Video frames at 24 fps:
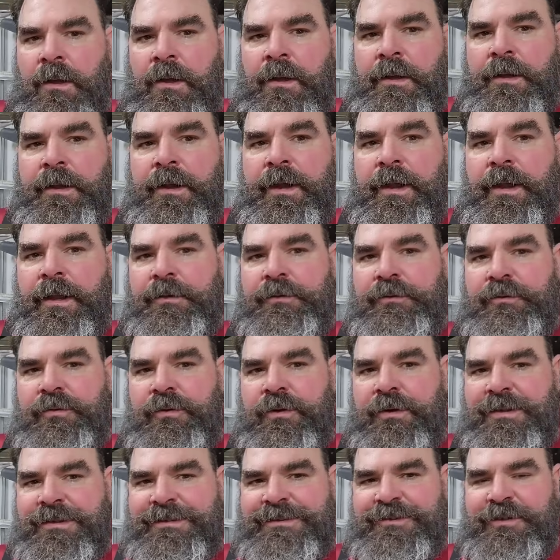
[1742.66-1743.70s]
yes.
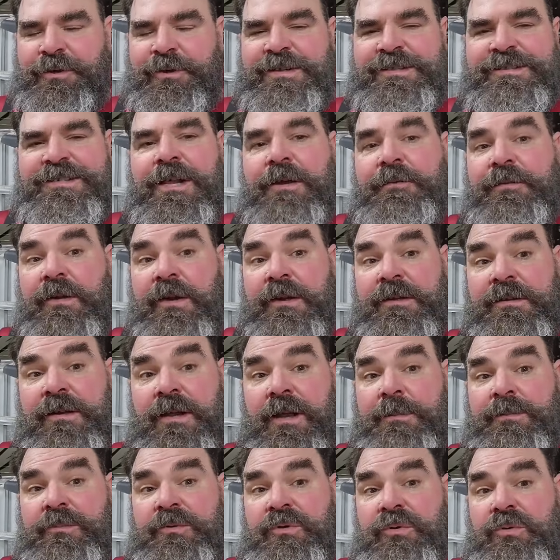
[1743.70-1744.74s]
So it's definitely
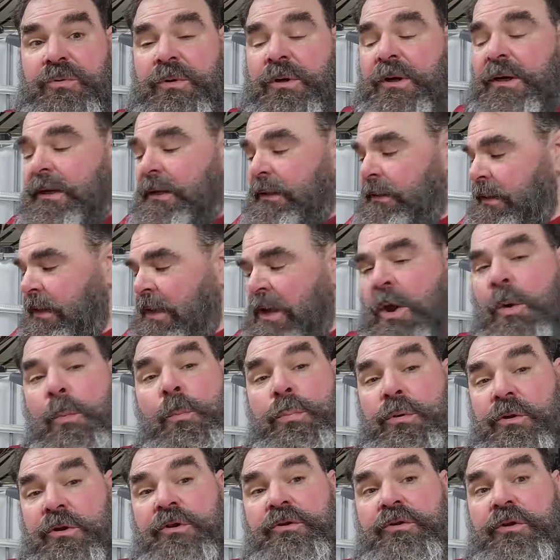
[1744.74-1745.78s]
time to uh,
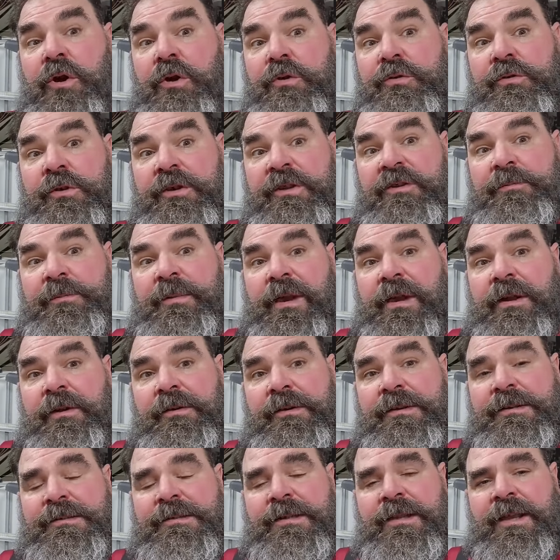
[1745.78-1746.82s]
put the charger on these
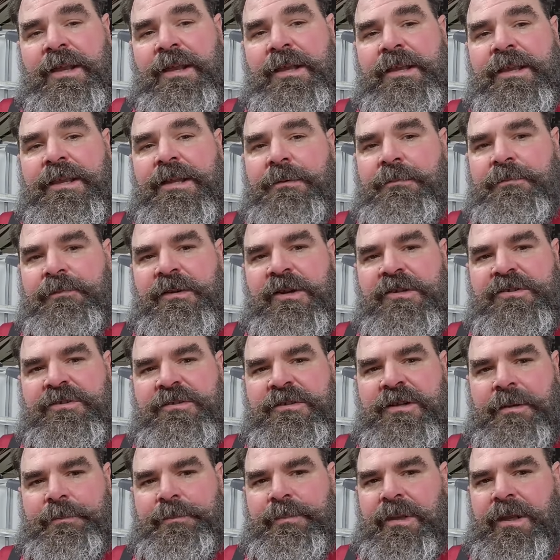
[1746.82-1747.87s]
batteries, get them freshened
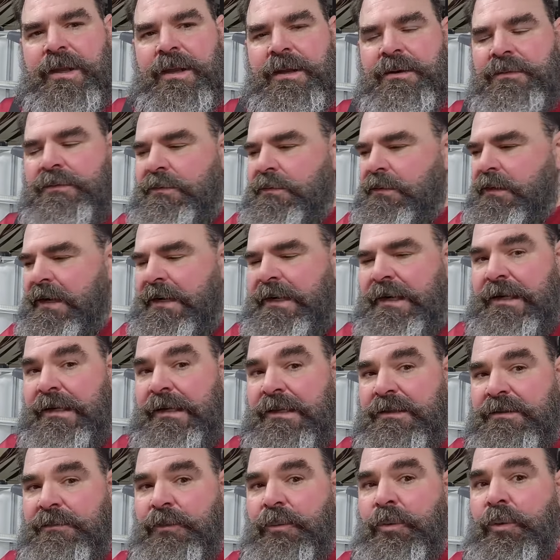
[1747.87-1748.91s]
up and ready to
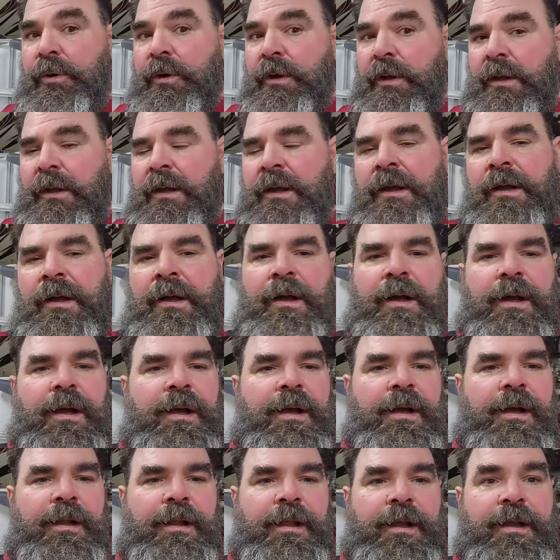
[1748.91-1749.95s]
get some oil.
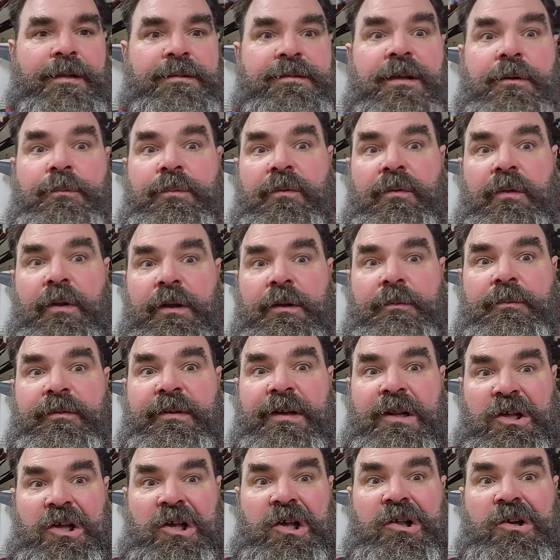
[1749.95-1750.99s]
Uh, like I said, we've only we've
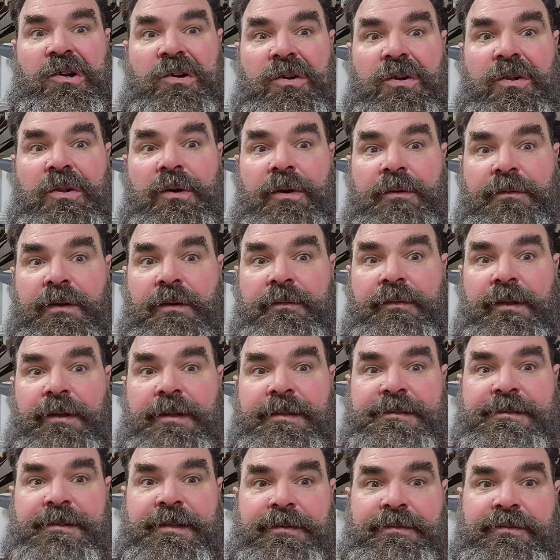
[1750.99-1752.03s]
got 135
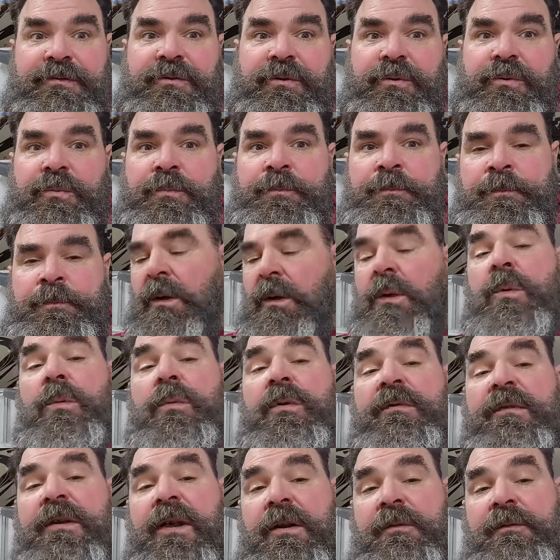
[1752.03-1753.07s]
gallons left, so
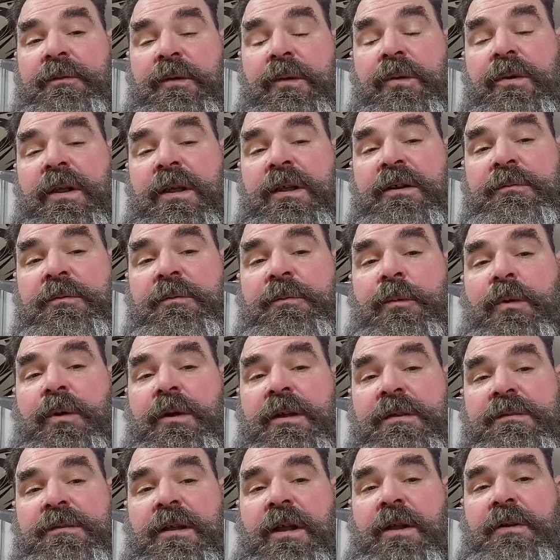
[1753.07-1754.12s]
we've got a few days before it
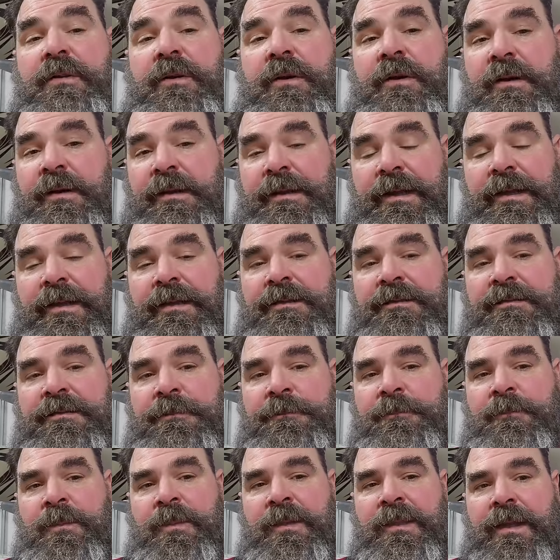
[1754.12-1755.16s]
gets down to 100 gallons,
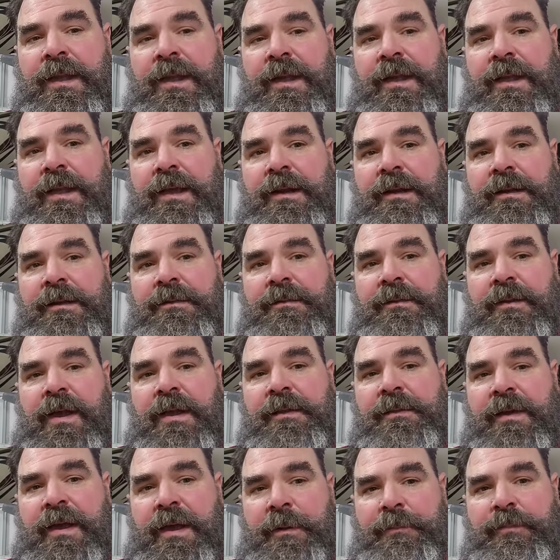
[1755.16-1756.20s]
and
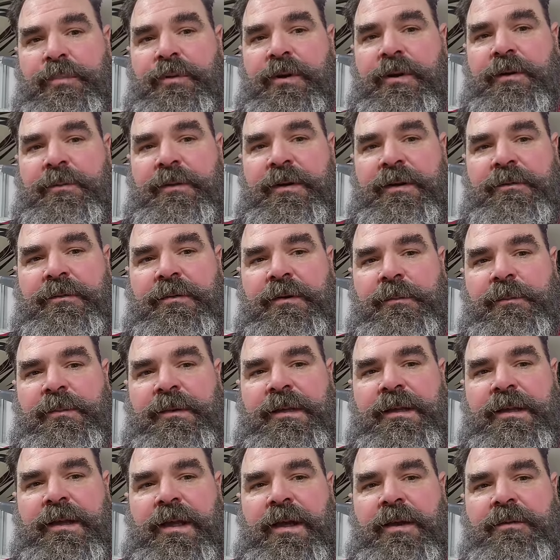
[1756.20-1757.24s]
at that point we will
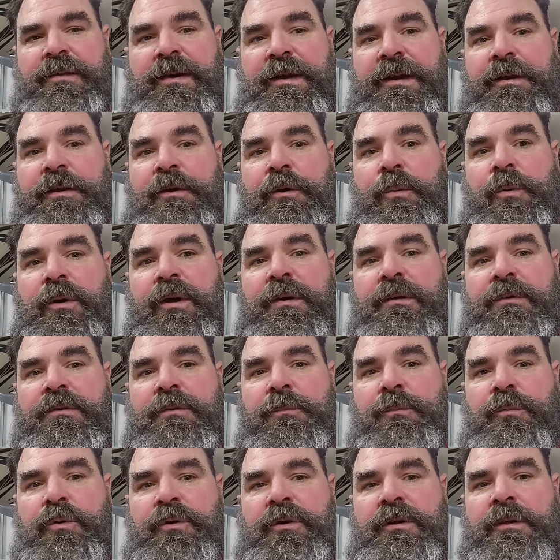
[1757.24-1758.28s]
be uh, ready to go get
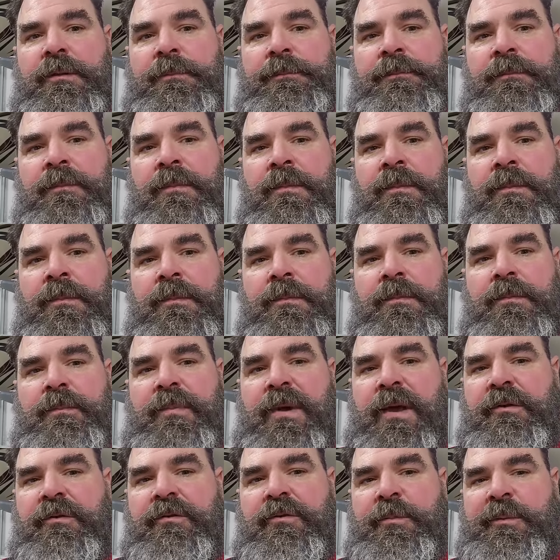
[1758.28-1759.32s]
some oil.
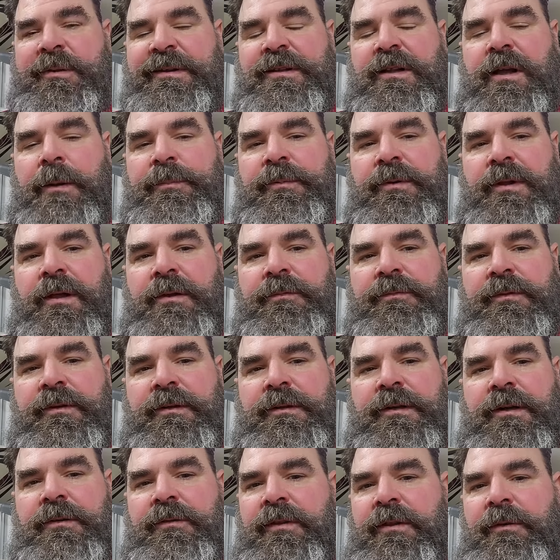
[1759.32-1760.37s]
Batteries will be topped off
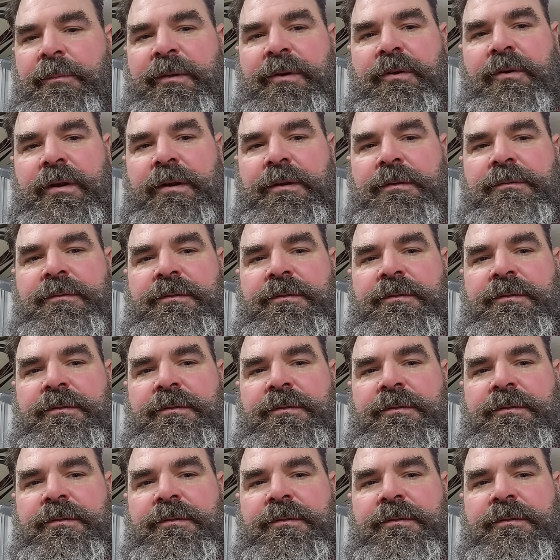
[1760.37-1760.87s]
and everything will be great